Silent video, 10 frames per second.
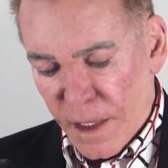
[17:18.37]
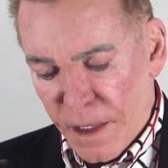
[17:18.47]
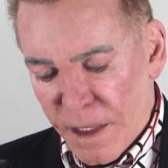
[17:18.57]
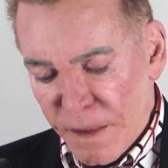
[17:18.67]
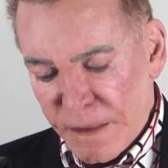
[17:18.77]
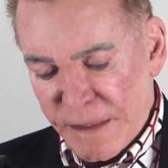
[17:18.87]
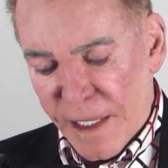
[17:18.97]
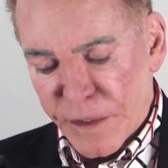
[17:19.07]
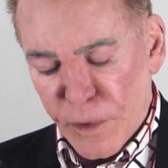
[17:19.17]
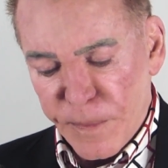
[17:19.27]
Uh,
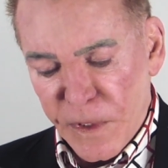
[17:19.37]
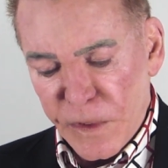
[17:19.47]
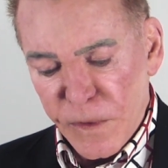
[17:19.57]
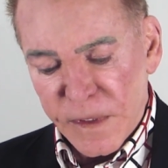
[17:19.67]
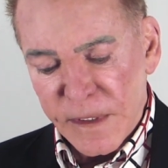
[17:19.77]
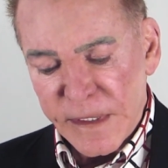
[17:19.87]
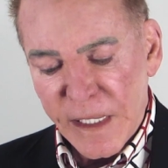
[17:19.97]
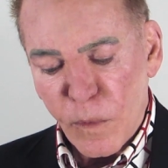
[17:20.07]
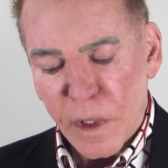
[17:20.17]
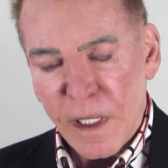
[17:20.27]
Doctor Bill used to say,
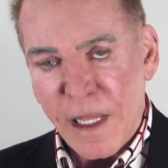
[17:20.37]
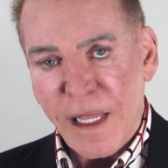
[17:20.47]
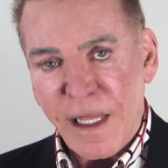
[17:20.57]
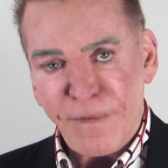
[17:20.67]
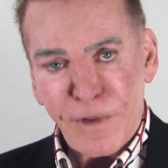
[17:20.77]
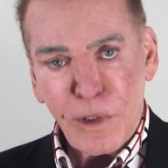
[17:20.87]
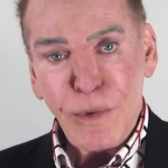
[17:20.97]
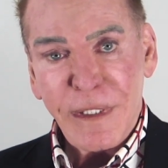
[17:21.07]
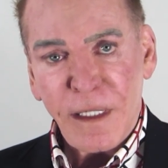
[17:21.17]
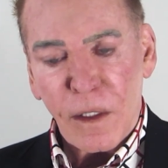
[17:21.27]
we're
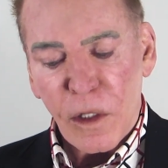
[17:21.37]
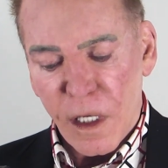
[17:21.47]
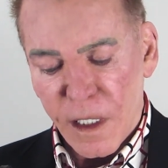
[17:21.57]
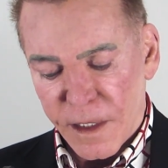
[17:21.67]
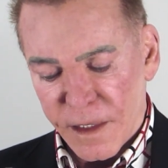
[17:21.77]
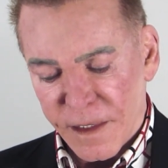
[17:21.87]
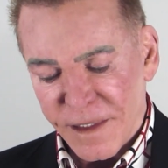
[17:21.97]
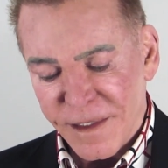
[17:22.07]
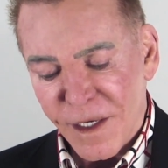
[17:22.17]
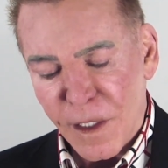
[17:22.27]
evoluting along.
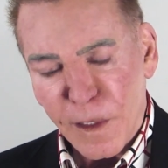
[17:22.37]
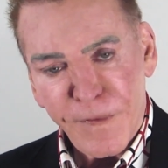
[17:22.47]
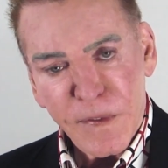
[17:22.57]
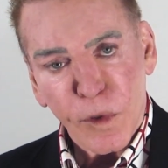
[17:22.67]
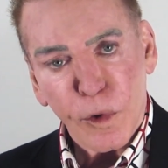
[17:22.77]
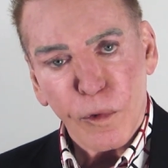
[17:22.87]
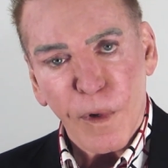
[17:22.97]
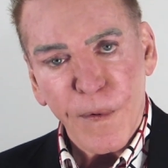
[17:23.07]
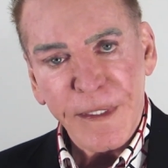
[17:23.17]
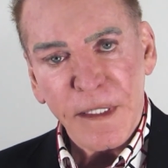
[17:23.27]
All of us are
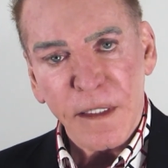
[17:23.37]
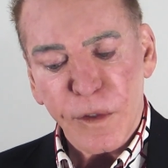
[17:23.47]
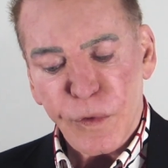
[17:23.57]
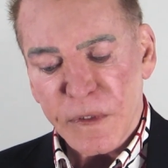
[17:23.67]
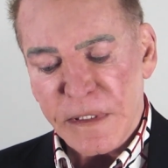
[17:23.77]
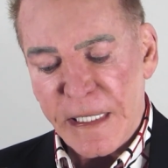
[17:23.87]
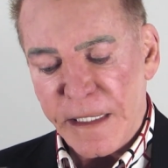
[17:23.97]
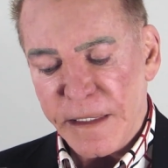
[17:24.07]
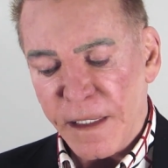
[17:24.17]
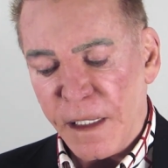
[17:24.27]
growing and
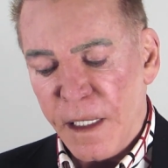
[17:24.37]
understanding.